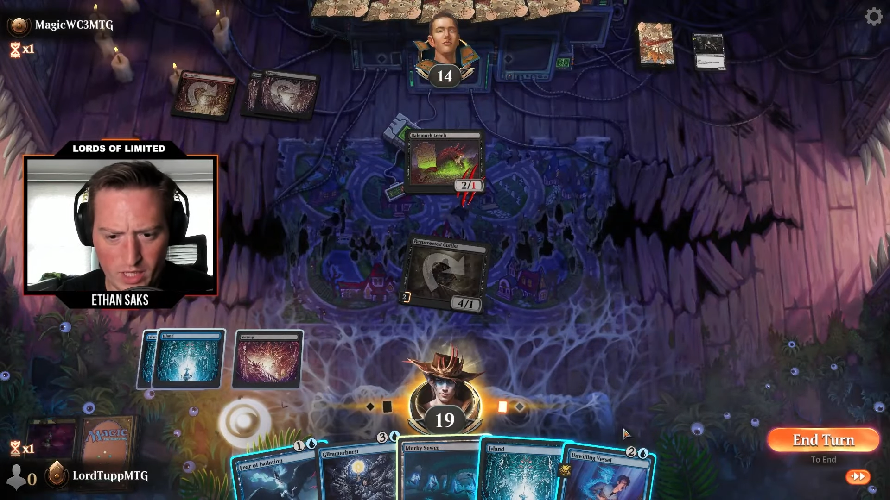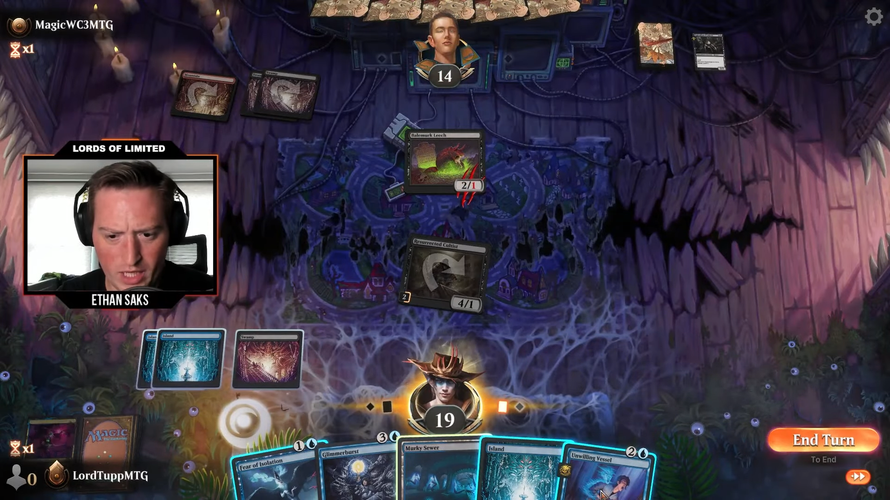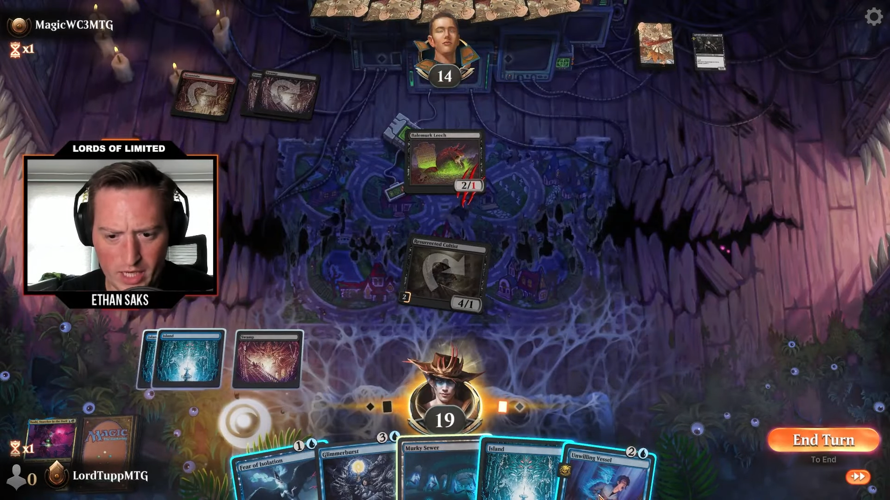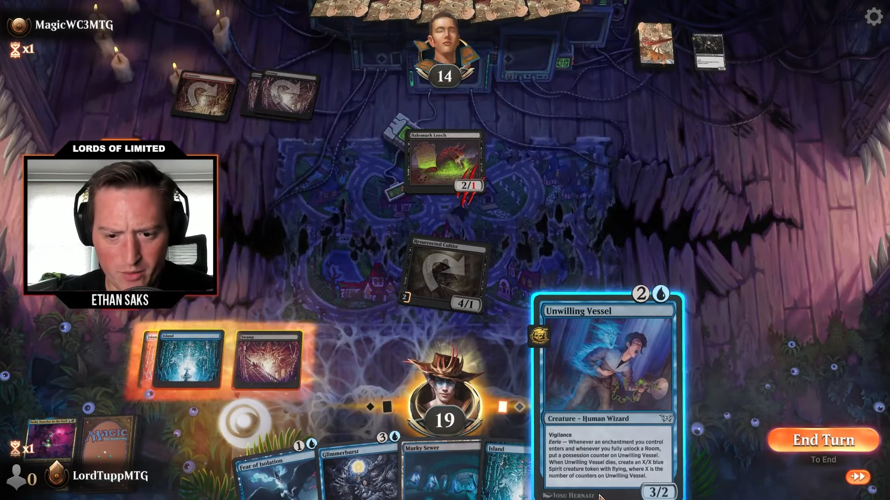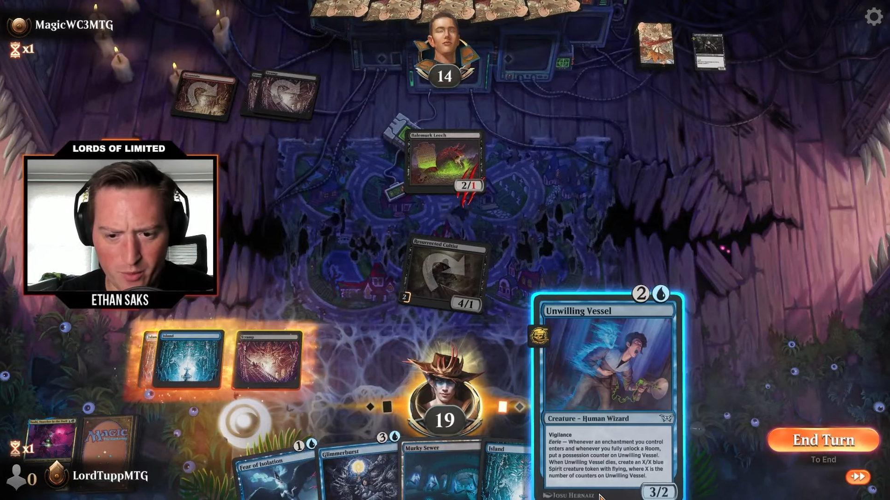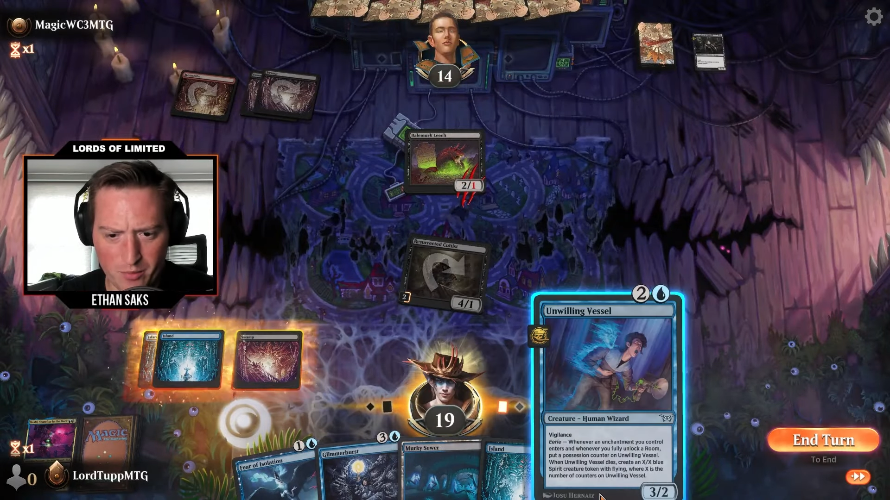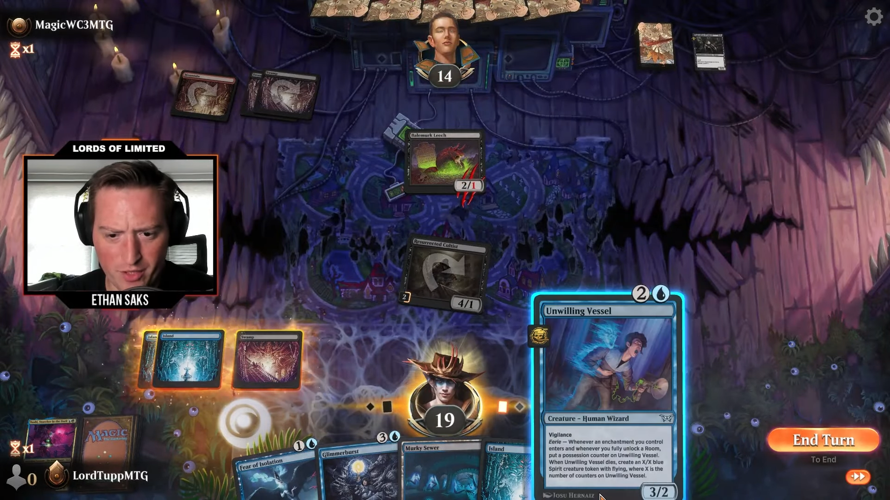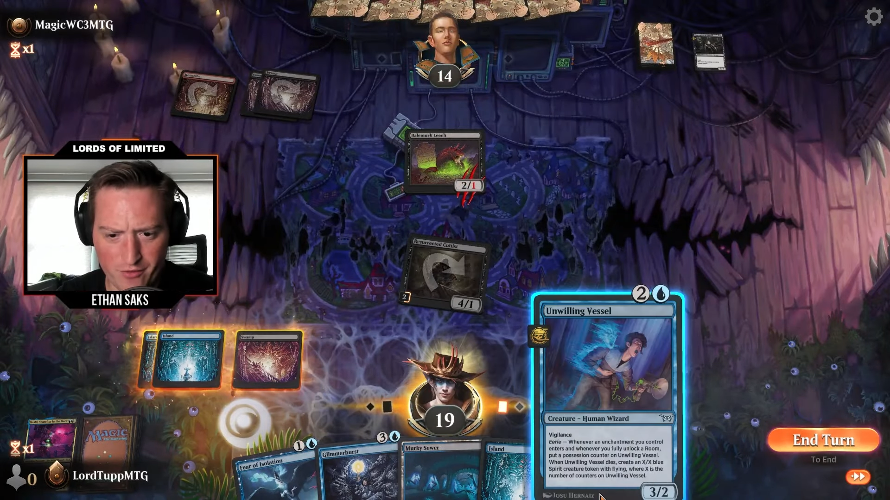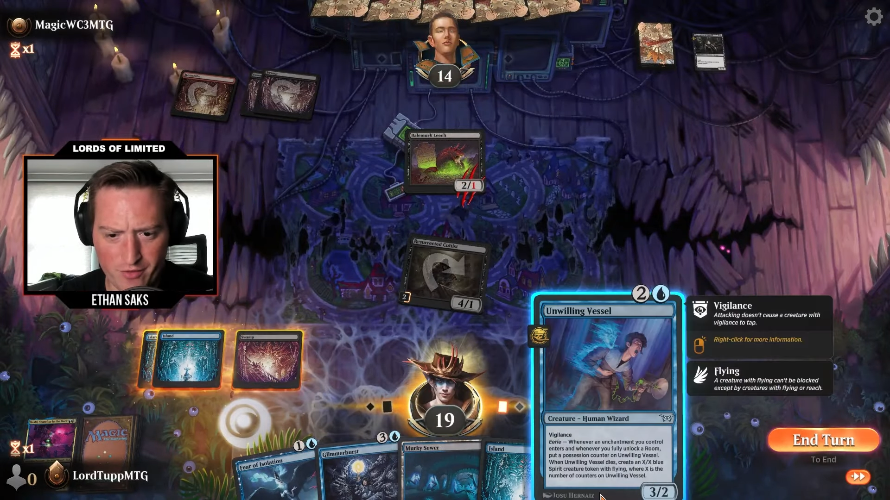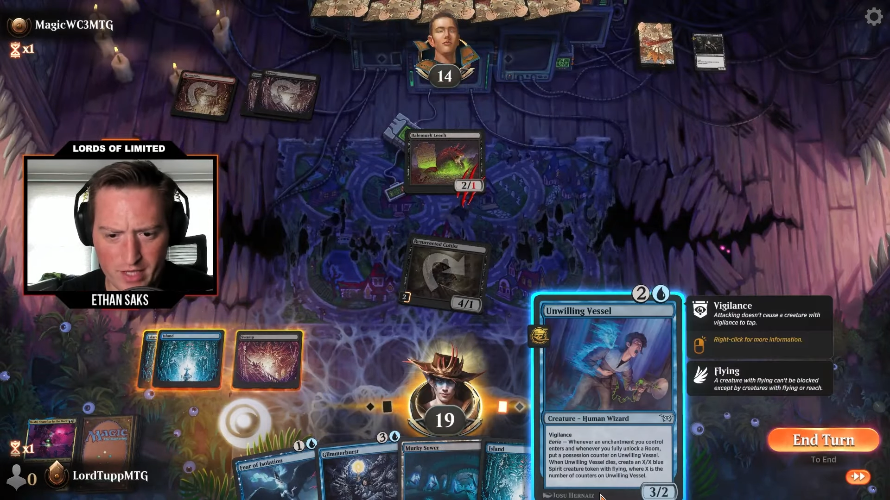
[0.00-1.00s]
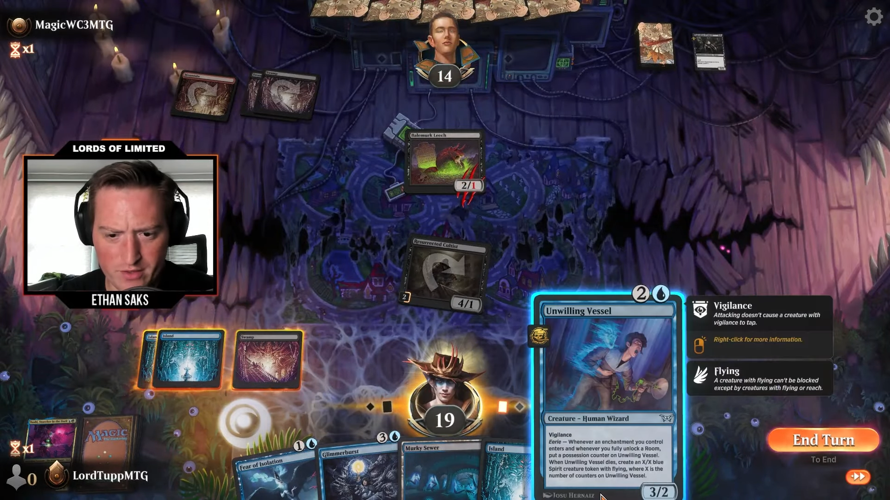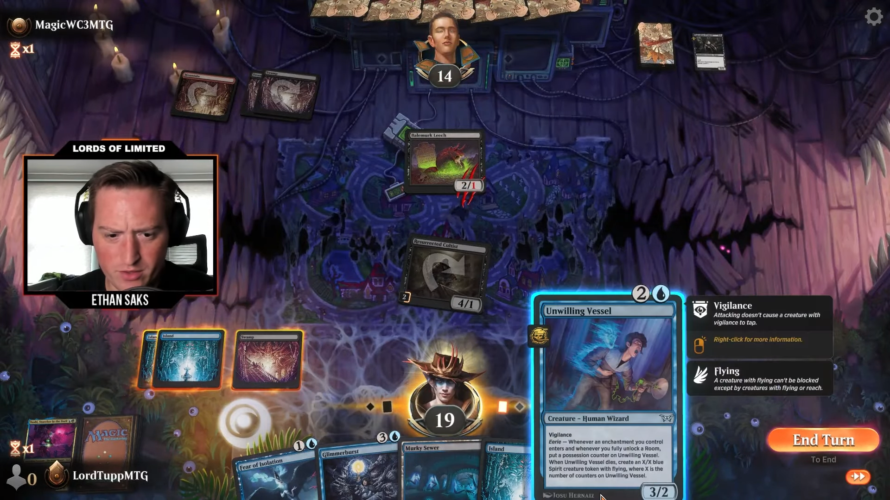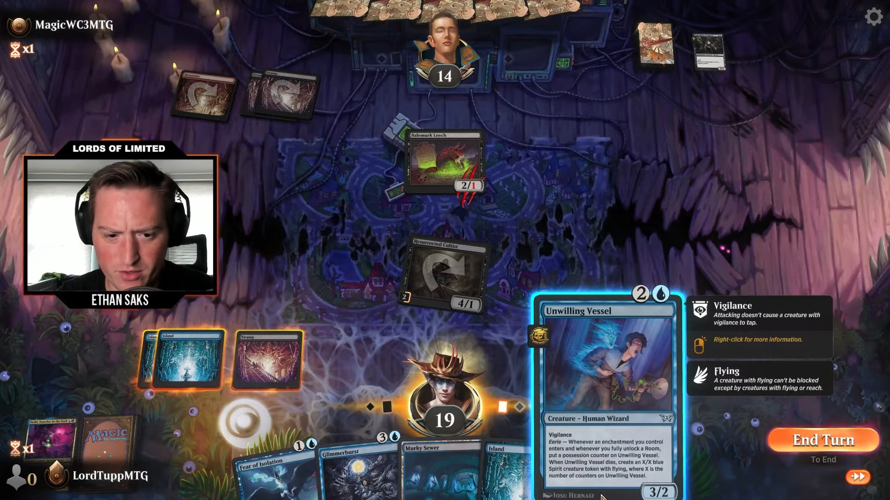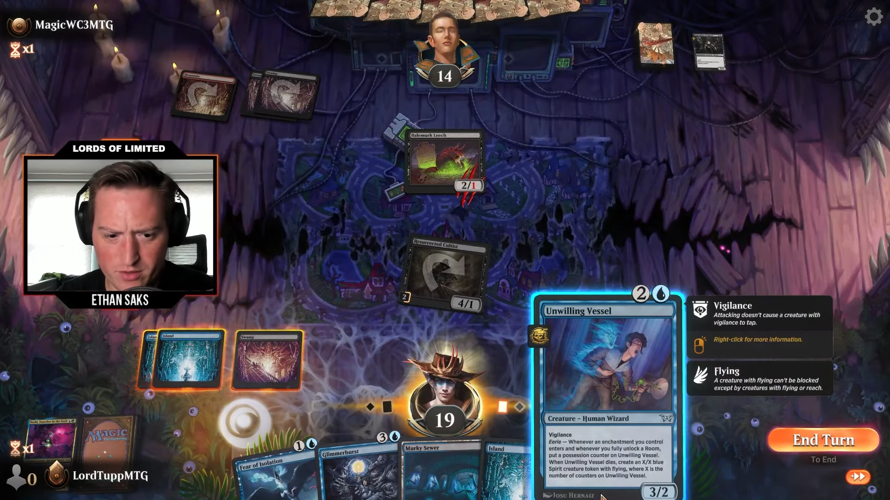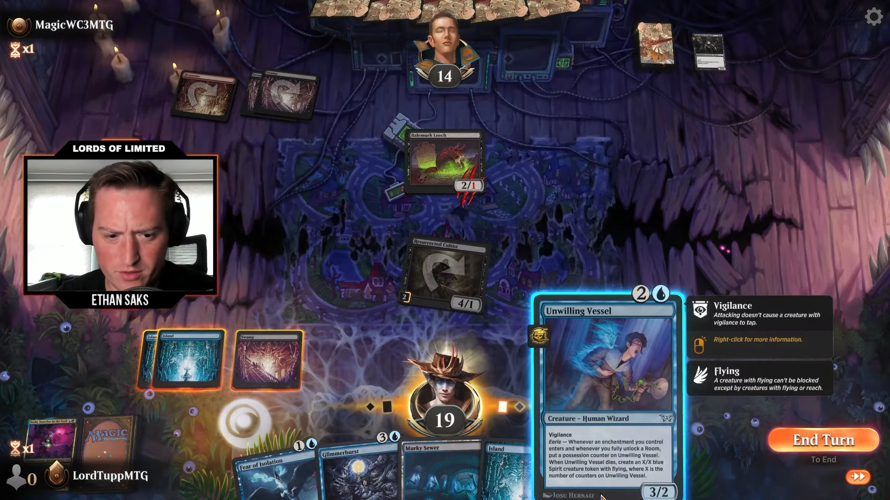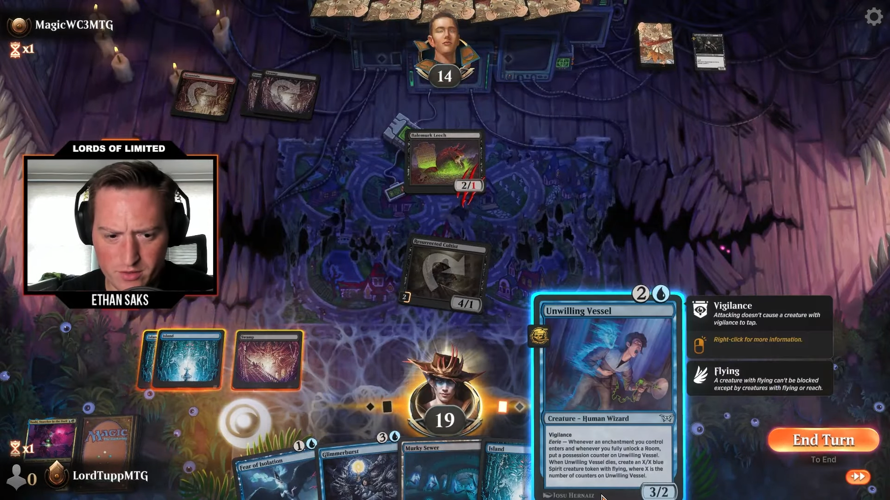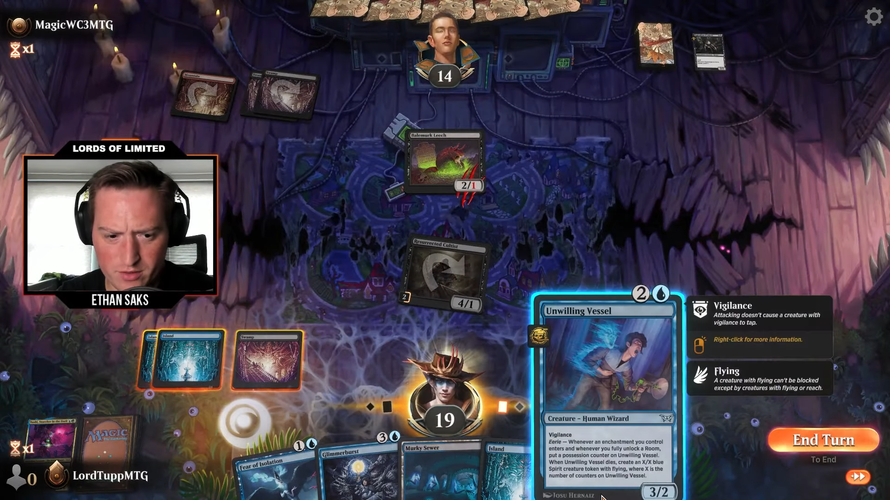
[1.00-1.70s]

And do we play Vessel?